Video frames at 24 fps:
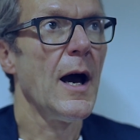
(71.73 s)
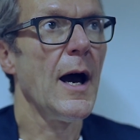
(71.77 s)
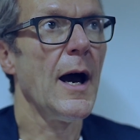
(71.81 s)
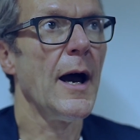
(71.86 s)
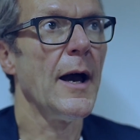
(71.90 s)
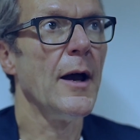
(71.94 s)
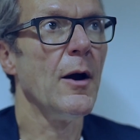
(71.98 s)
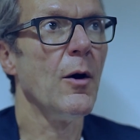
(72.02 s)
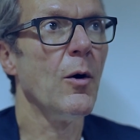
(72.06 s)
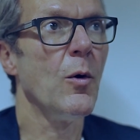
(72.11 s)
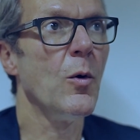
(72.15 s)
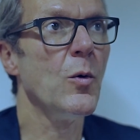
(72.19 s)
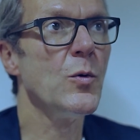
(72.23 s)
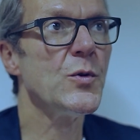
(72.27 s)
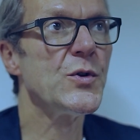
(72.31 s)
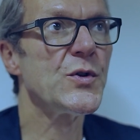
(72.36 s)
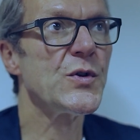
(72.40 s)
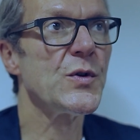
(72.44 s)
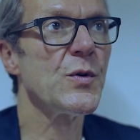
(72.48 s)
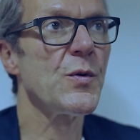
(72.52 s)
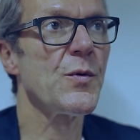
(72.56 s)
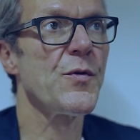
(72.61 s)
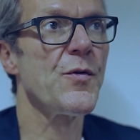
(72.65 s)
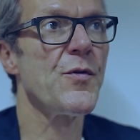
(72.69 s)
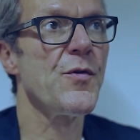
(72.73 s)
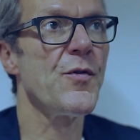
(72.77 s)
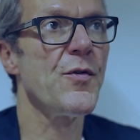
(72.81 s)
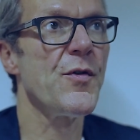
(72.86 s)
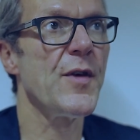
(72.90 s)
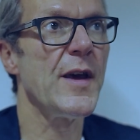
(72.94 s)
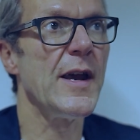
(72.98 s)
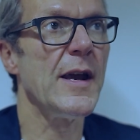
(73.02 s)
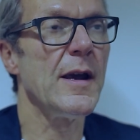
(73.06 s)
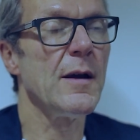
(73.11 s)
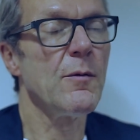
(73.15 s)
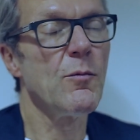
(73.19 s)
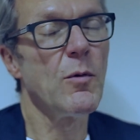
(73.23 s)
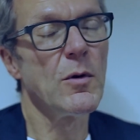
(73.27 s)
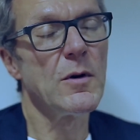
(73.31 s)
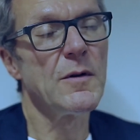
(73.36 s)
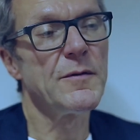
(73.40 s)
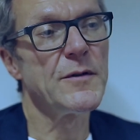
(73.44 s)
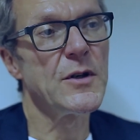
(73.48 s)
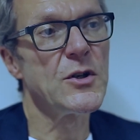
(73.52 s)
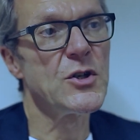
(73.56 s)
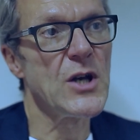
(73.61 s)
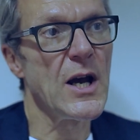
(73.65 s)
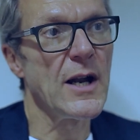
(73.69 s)
I also think one
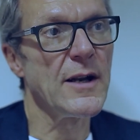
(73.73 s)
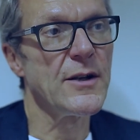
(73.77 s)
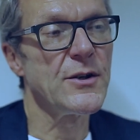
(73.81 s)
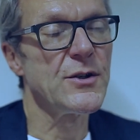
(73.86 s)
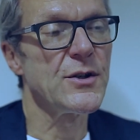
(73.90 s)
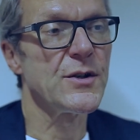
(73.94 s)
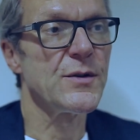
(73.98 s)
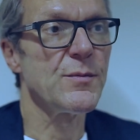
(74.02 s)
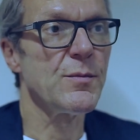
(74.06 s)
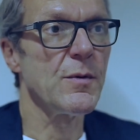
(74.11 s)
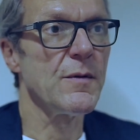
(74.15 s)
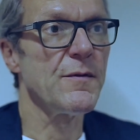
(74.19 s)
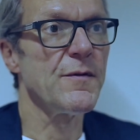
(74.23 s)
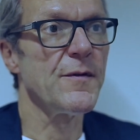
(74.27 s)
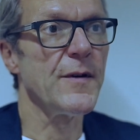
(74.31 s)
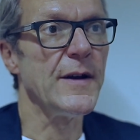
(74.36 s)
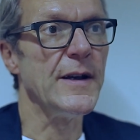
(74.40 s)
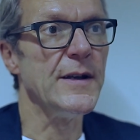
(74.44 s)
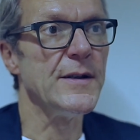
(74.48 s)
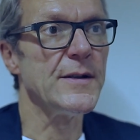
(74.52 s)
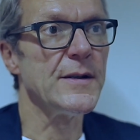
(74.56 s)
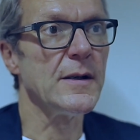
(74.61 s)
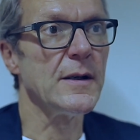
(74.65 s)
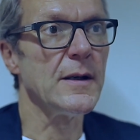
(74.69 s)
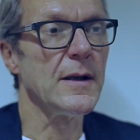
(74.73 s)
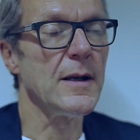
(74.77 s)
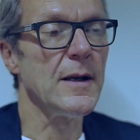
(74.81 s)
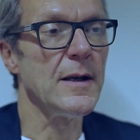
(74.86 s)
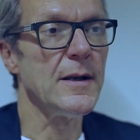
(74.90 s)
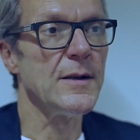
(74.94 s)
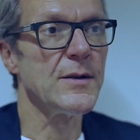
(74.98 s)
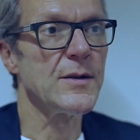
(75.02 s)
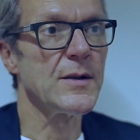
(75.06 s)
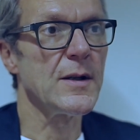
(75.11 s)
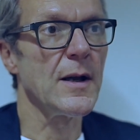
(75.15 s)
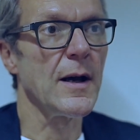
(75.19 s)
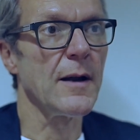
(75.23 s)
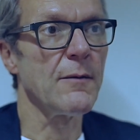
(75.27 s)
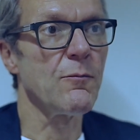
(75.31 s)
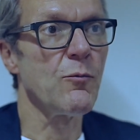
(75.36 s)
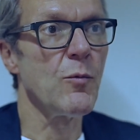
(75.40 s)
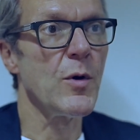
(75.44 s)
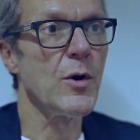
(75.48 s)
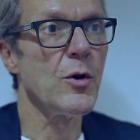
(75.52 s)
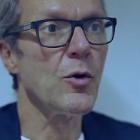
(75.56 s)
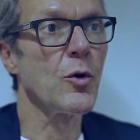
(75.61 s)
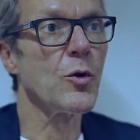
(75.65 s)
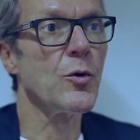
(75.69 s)
of the challenges we're facing is that
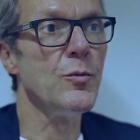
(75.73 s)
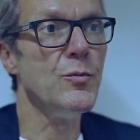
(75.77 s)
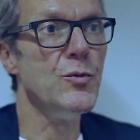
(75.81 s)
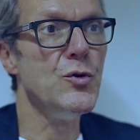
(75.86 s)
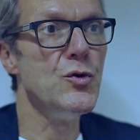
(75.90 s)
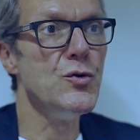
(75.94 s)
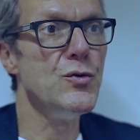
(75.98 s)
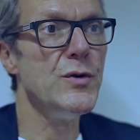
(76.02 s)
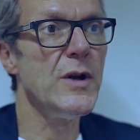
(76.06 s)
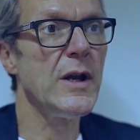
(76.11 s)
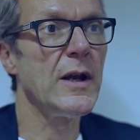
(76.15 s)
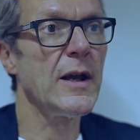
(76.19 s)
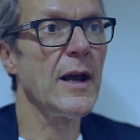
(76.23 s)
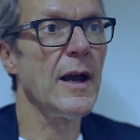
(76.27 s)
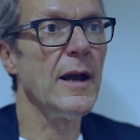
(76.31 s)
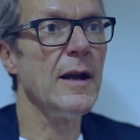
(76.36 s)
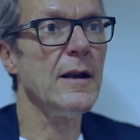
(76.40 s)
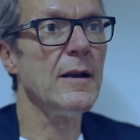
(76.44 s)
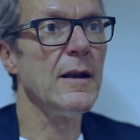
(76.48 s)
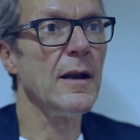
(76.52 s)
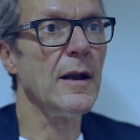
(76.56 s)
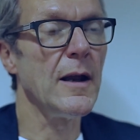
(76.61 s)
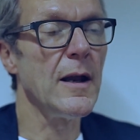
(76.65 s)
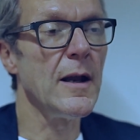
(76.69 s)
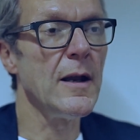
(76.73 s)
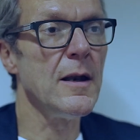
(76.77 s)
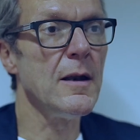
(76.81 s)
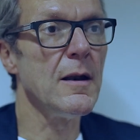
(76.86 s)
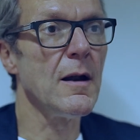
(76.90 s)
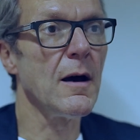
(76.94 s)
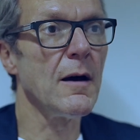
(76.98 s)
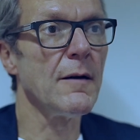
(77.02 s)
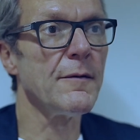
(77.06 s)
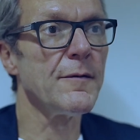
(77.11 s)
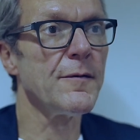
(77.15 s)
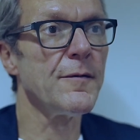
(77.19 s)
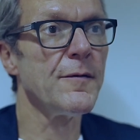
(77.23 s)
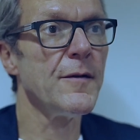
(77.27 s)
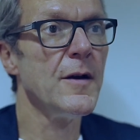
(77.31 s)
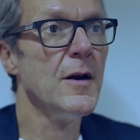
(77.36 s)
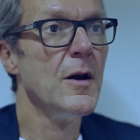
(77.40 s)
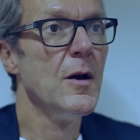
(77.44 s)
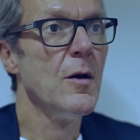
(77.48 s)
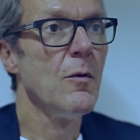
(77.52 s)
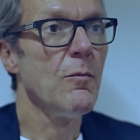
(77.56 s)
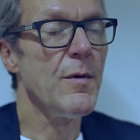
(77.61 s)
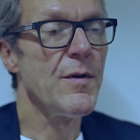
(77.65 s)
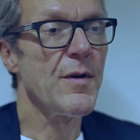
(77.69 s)
we're not communicating enough
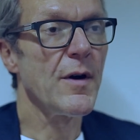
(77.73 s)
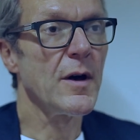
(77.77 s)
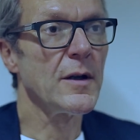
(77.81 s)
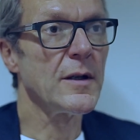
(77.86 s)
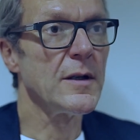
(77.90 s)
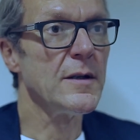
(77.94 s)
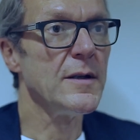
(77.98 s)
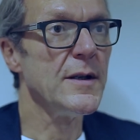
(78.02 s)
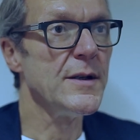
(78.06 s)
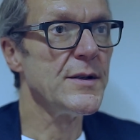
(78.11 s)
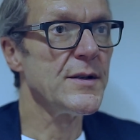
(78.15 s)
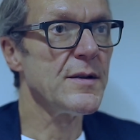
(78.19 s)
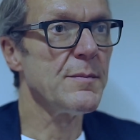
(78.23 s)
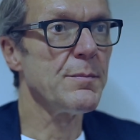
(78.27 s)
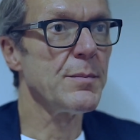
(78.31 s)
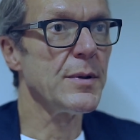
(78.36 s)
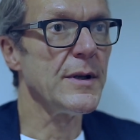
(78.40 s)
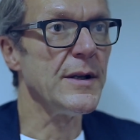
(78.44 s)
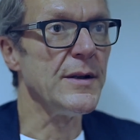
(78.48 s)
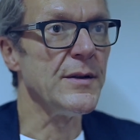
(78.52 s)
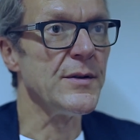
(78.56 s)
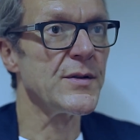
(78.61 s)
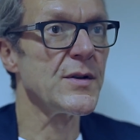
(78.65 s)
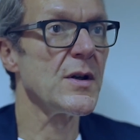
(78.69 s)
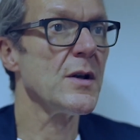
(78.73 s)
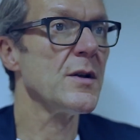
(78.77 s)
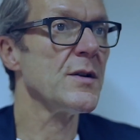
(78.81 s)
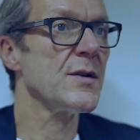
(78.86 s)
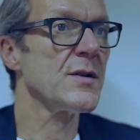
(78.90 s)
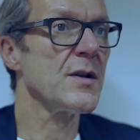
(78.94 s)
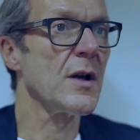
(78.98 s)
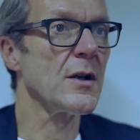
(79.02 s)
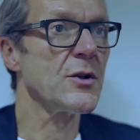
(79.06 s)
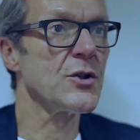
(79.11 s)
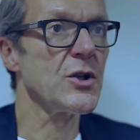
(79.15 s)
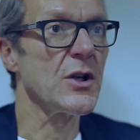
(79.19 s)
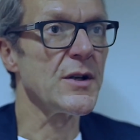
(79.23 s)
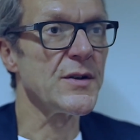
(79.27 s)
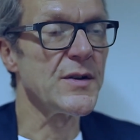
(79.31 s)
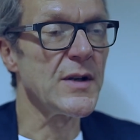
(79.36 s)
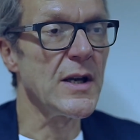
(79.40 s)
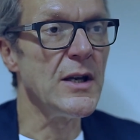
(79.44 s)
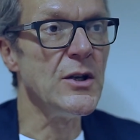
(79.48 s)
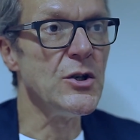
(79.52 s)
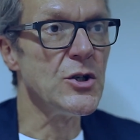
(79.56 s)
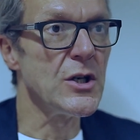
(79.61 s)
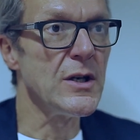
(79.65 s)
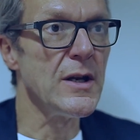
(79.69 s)
with other disciplines such as
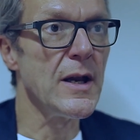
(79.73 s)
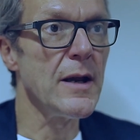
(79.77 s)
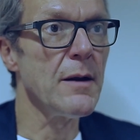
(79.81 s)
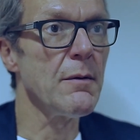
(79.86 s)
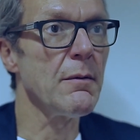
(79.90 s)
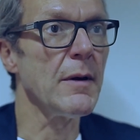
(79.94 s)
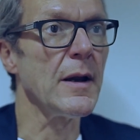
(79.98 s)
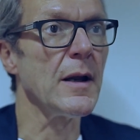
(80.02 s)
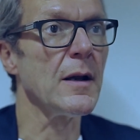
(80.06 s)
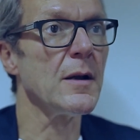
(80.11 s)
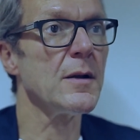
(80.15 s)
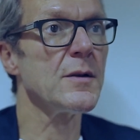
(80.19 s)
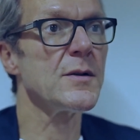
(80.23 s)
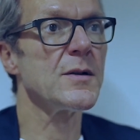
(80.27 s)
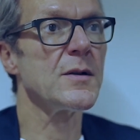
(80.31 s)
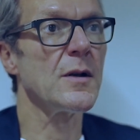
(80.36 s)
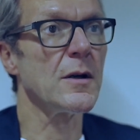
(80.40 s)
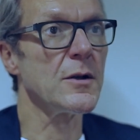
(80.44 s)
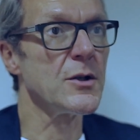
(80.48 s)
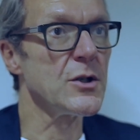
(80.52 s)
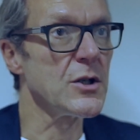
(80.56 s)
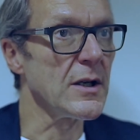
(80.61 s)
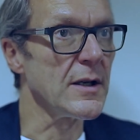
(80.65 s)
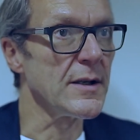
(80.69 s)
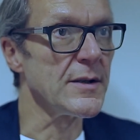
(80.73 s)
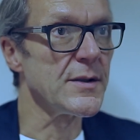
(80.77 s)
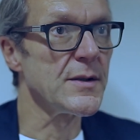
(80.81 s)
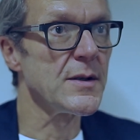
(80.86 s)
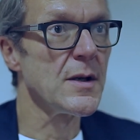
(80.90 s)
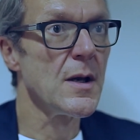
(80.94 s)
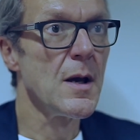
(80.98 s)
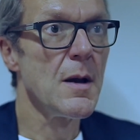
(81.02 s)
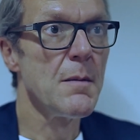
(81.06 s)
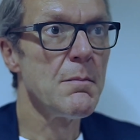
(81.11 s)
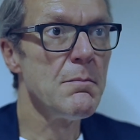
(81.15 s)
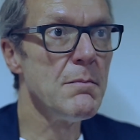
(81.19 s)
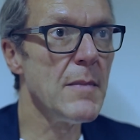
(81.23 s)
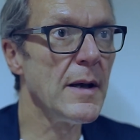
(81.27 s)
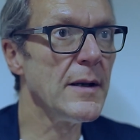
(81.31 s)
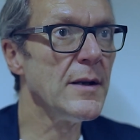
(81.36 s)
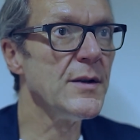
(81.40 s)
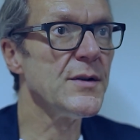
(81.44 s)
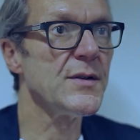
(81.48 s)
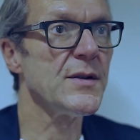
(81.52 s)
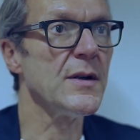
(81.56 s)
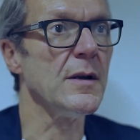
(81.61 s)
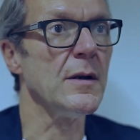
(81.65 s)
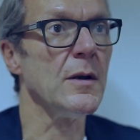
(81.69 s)
engineering, such as
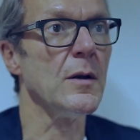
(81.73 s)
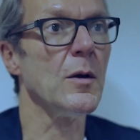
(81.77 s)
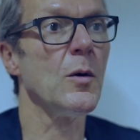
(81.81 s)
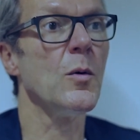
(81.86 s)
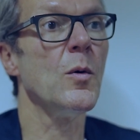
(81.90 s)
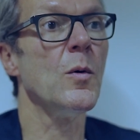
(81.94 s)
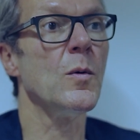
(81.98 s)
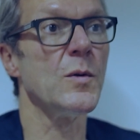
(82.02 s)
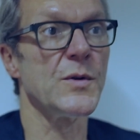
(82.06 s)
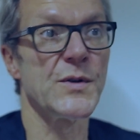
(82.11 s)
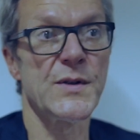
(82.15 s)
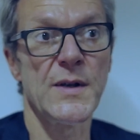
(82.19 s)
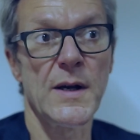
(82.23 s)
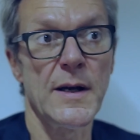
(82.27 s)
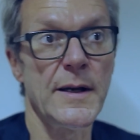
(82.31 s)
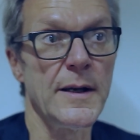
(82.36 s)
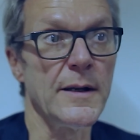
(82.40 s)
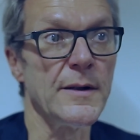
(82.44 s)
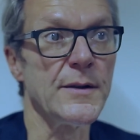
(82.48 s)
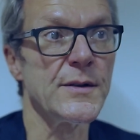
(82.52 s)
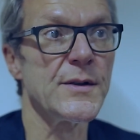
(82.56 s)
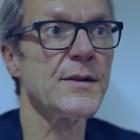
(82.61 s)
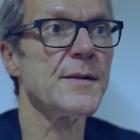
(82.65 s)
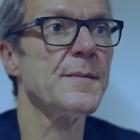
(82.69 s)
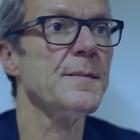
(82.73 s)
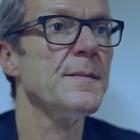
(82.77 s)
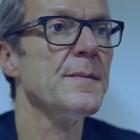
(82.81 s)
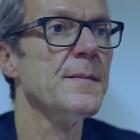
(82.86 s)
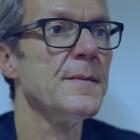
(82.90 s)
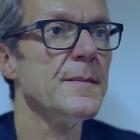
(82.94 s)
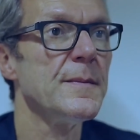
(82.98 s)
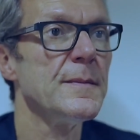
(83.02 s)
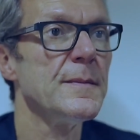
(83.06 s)
medicine or science.